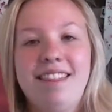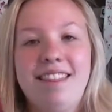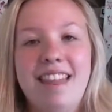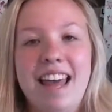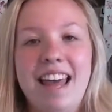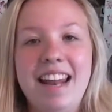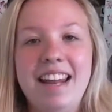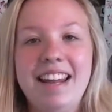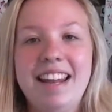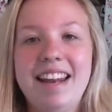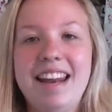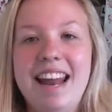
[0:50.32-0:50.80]

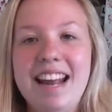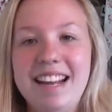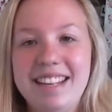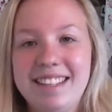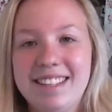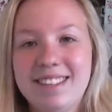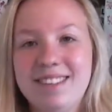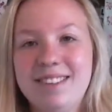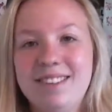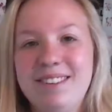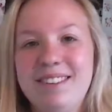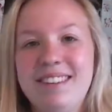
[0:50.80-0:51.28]
Then the
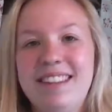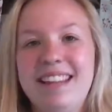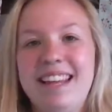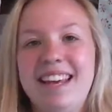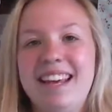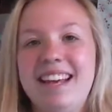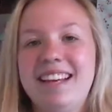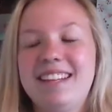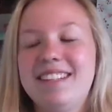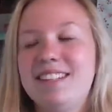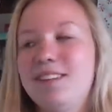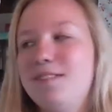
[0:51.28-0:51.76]
next cool
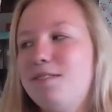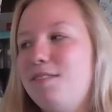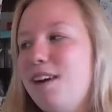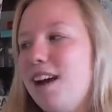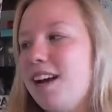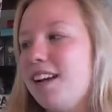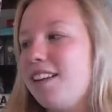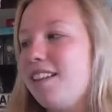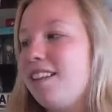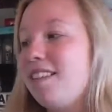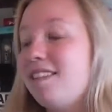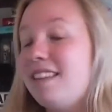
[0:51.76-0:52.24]
thing is the
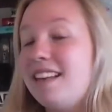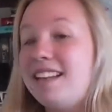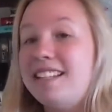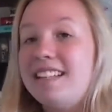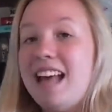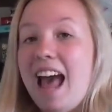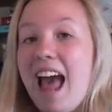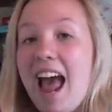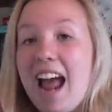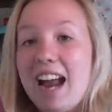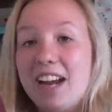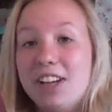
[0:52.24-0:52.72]
fact that this
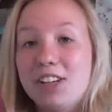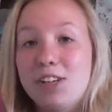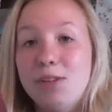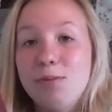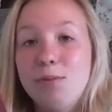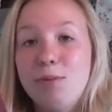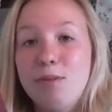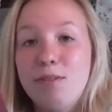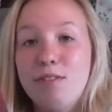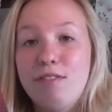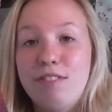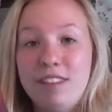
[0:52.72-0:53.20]

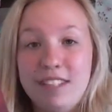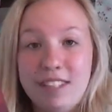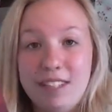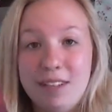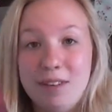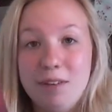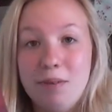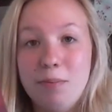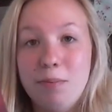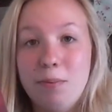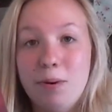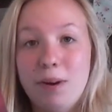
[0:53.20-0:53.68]
actual
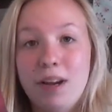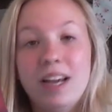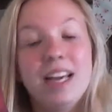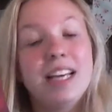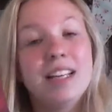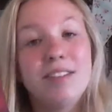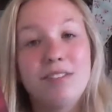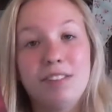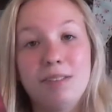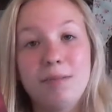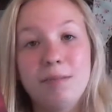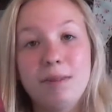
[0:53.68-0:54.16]
physical book
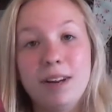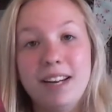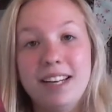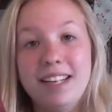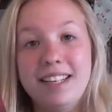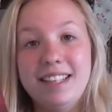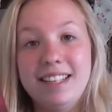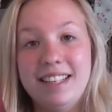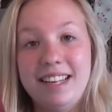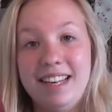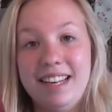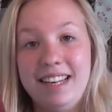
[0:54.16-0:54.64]
is from
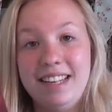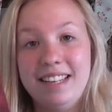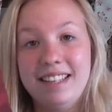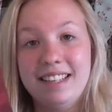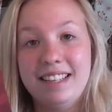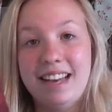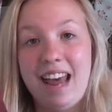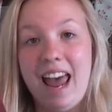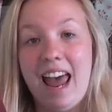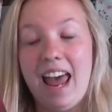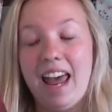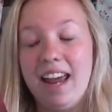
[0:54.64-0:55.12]

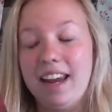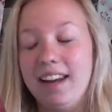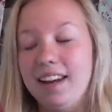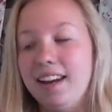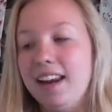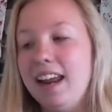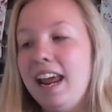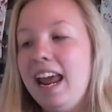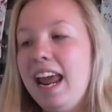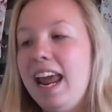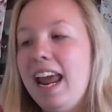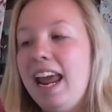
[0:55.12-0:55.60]

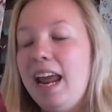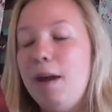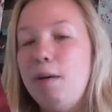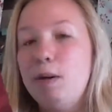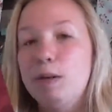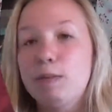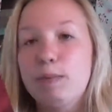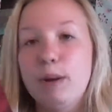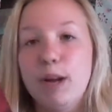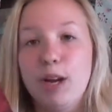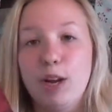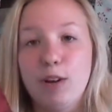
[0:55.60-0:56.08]
1910. It
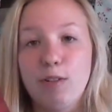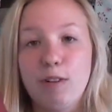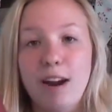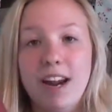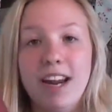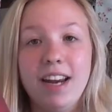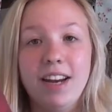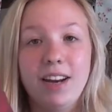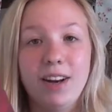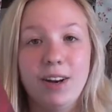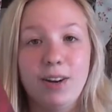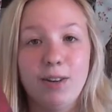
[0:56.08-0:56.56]
was my
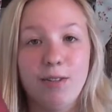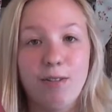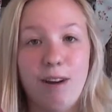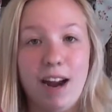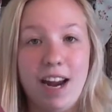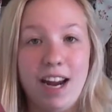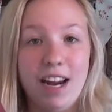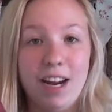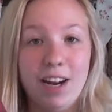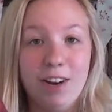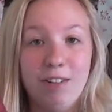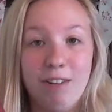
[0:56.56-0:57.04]

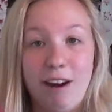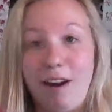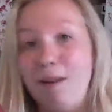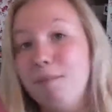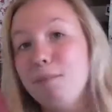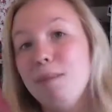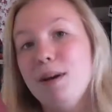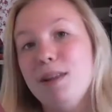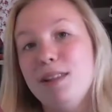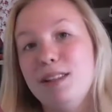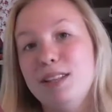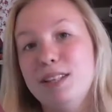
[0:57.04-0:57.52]

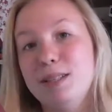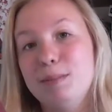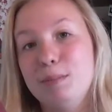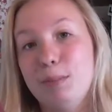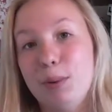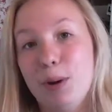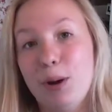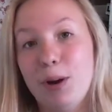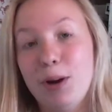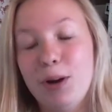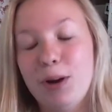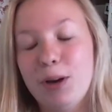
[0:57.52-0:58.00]
great-great-grandmother's
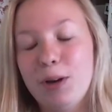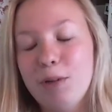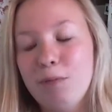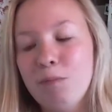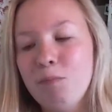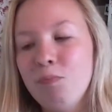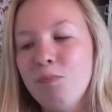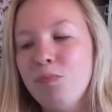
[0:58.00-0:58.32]
book.